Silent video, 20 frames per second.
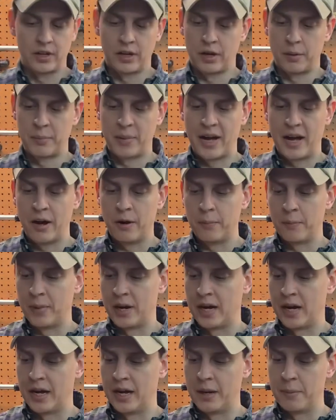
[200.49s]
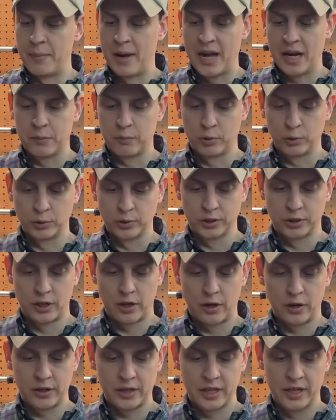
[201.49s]
about my Magpul
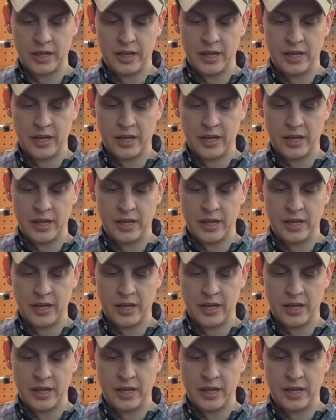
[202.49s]
stock